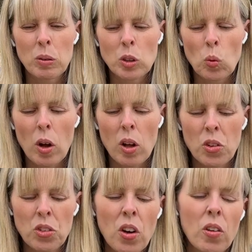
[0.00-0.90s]
as well,
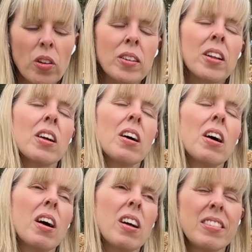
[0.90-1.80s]
so
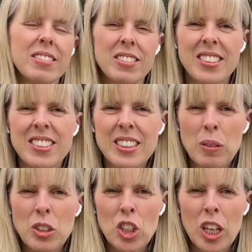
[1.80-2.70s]
just because they
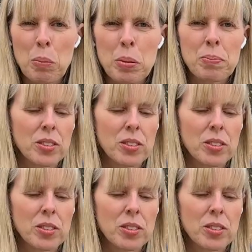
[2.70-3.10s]
were cheap.